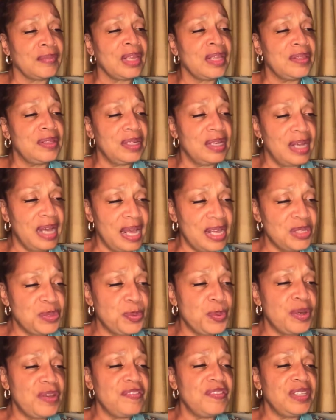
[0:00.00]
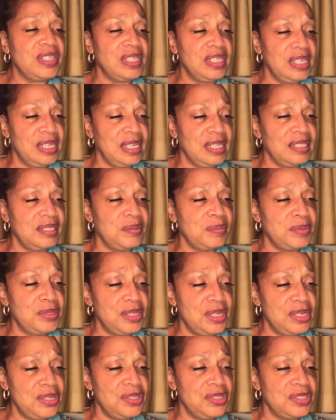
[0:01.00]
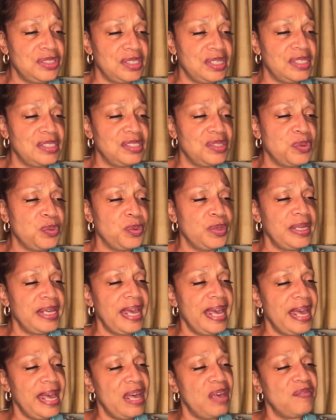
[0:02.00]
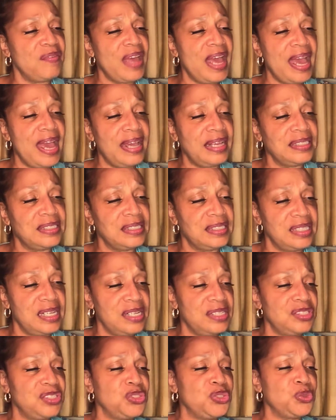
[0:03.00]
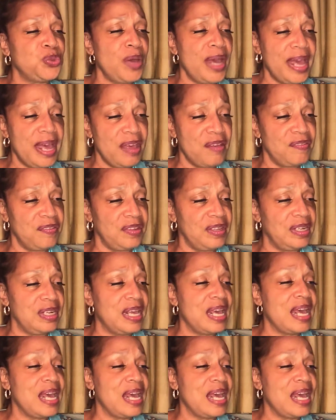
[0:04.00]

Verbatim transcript: The gospel of the kingdom teaches us that we have access to heaven